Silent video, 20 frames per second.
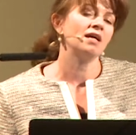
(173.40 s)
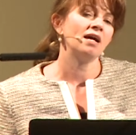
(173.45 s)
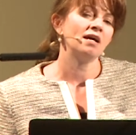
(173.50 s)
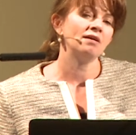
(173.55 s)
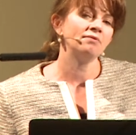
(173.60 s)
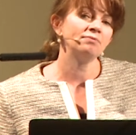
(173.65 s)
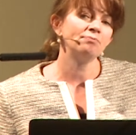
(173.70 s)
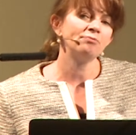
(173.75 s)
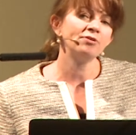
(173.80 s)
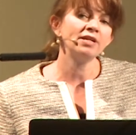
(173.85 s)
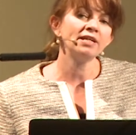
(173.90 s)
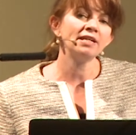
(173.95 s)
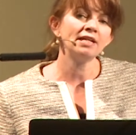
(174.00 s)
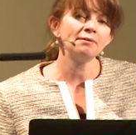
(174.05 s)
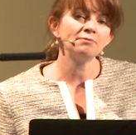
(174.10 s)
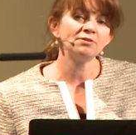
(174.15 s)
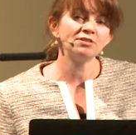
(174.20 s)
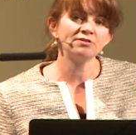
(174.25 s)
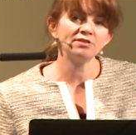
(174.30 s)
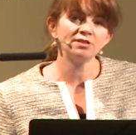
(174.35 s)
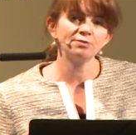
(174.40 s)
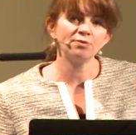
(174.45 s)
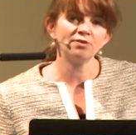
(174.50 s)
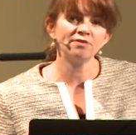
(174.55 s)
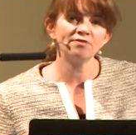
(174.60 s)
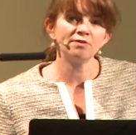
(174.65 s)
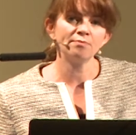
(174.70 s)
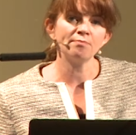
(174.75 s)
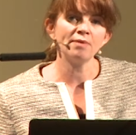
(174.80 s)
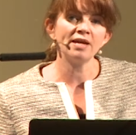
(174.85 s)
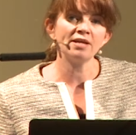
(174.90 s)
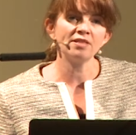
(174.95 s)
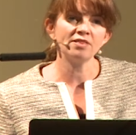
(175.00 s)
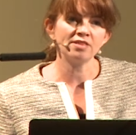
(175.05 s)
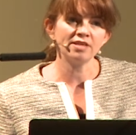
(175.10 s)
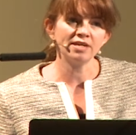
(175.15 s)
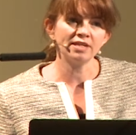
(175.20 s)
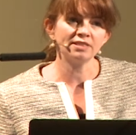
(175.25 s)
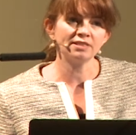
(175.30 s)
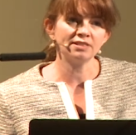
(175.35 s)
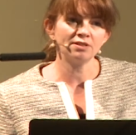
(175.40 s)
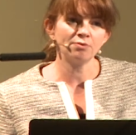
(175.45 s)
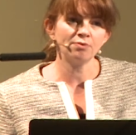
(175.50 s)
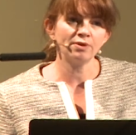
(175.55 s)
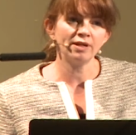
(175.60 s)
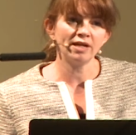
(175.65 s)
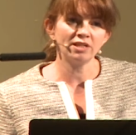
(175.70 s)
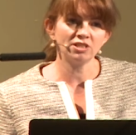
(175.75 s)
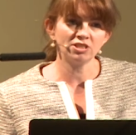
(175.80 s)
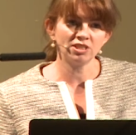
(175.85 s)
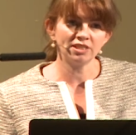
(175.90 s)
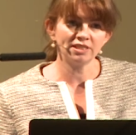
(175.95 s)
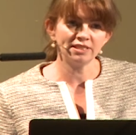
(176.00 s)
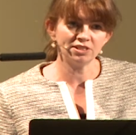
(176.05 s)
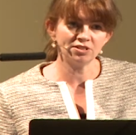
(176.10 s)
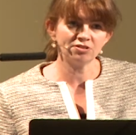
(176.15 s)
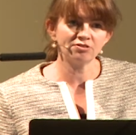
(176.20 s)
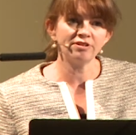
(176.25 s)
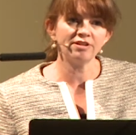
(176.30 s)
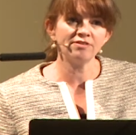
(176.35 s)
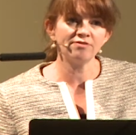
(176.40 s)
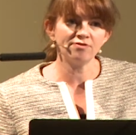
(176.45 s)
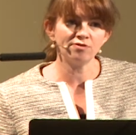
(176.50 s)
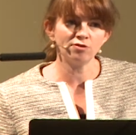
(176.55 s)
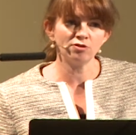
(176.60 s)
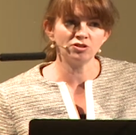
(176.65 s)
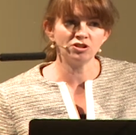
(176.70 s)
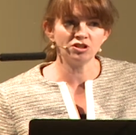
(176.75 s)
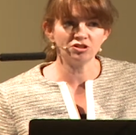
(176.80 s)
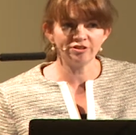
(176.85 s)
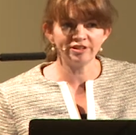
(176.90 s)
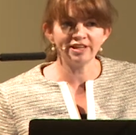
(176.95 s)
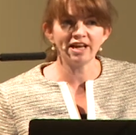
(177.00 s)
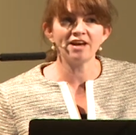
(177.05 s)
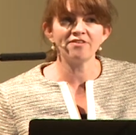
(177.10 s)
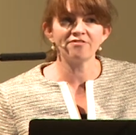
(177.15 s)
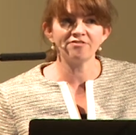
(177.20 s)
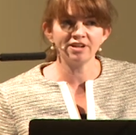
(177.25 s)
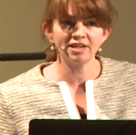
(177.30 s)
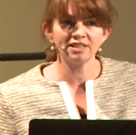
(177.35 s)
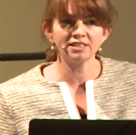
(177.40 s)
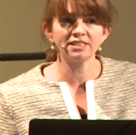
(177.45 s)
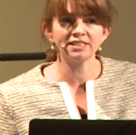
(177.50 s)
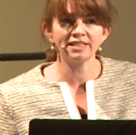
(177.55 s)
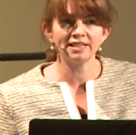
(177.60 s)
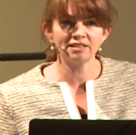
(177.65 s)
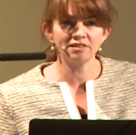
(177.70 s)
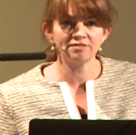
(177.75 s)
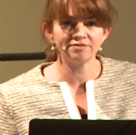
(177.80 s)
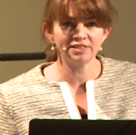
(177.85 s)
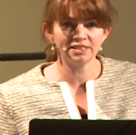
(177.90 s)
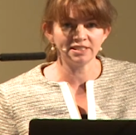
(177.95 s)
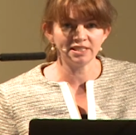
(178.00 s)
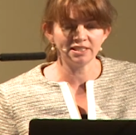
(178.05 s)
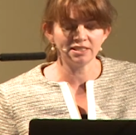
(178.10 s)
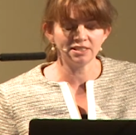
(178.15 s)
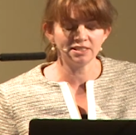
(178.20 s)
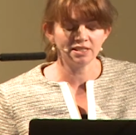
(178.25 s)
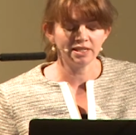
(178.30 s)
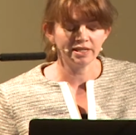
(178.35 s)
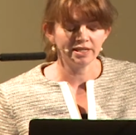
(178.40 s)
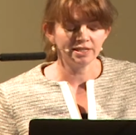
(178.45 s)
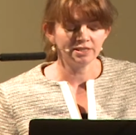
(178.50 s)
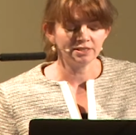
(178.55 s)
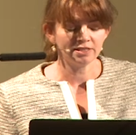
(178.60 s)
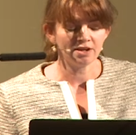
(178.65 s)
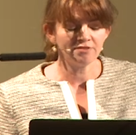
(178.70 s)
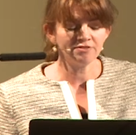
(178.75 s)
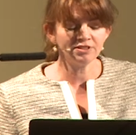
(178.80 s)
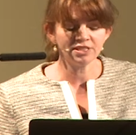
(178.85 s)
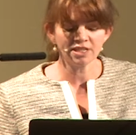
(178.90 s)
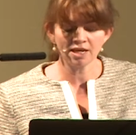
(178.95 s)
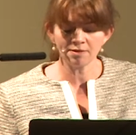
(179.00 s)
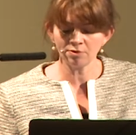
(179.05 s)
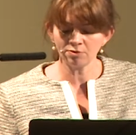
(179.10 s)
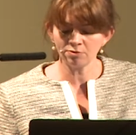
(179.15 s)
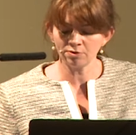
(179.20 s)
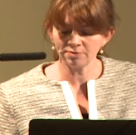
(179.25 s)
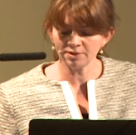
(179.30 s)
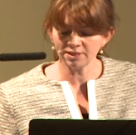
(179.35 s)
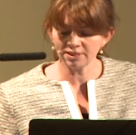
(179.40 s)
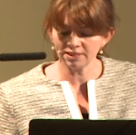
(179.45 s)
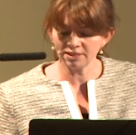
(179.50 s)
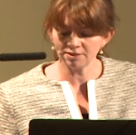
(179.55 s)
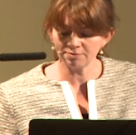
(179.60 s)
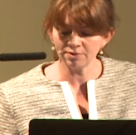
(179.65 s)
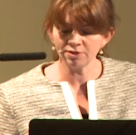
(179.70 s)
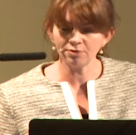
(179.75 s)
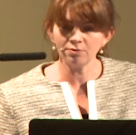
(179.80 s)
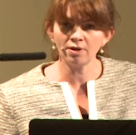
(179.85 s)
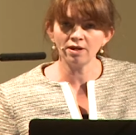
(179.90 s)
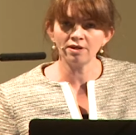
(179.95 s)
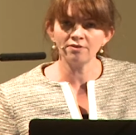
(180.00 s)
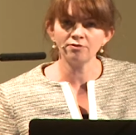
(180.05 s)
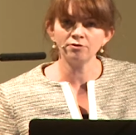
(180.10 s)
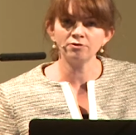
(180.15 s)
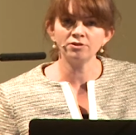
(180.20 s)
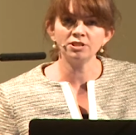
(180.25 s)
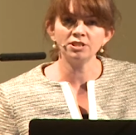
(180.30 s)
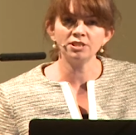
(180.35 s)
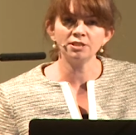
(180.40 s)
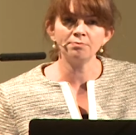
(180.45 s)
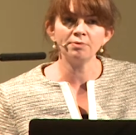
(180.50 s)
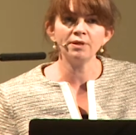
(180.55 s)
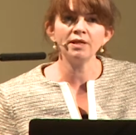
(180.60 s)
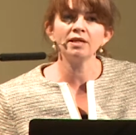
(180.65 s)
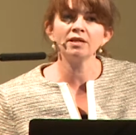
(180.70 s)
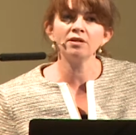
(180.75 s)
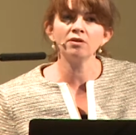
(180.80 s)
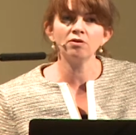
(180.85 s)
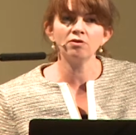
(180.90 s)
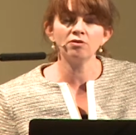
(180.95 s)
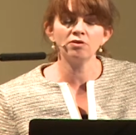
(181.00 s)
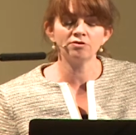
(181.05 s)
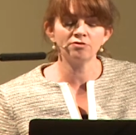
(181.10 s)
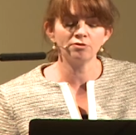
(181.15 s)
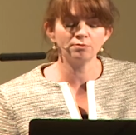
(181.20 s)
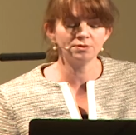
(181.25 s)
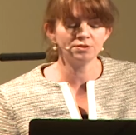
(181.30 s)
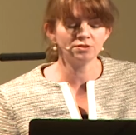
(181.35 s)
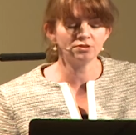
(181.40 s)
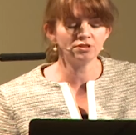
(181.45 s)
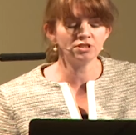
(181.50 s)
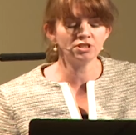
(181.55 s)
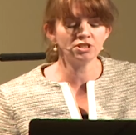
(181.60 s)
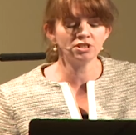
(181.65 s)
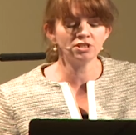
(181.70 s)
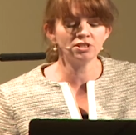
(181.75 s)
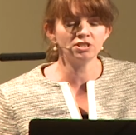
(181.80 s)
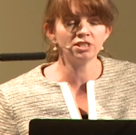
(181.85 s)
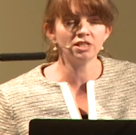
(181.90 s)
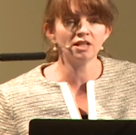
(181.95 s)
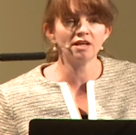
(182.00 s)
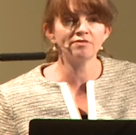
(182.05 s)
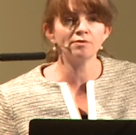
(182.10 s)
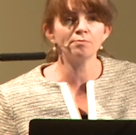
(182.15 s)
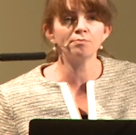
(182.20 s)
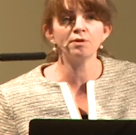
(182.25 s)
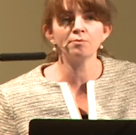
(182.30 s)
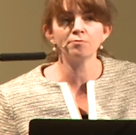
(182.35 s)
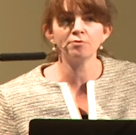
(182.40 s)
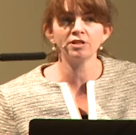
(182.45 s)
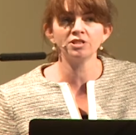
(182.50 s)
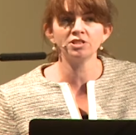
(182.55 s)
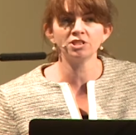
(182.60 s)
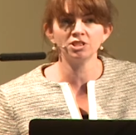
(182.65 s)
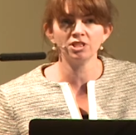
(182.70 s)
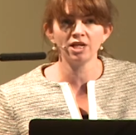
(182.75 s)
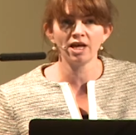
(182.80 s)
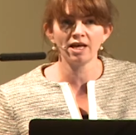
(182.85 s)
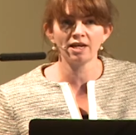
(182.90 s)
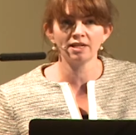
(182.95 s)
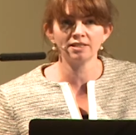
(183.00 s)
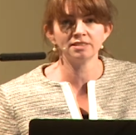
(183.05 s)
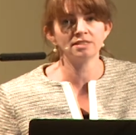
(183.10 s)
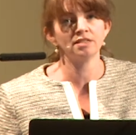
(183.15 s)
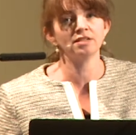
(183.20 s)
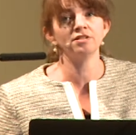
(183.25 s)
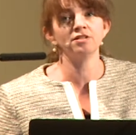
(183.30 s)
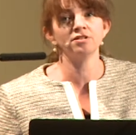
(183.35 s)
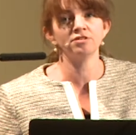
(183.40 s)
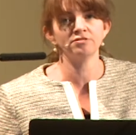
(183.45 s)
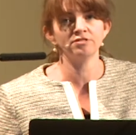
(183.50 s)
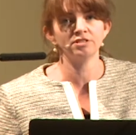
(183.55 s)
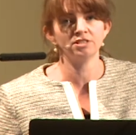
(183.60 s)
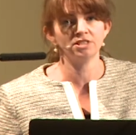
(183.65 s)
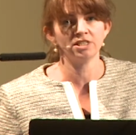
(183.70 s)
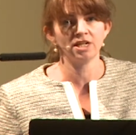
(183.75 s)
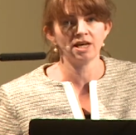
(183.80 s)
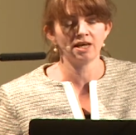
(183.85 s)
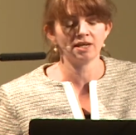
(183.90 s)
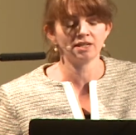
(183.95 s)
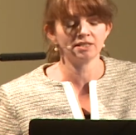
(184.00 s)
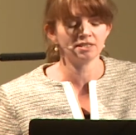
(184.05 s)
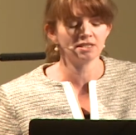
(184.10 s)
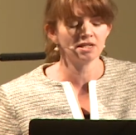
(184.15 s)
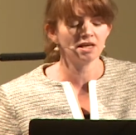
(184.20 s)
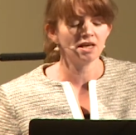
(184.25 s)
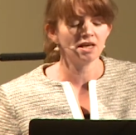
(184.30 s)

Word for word: And preeclampsia is one of the main things that we actually screen for during every antenatal visit. So every time a woman sees a midwife or a GP or her obstetrician, she'll have a blood pressure checked and a urine checked.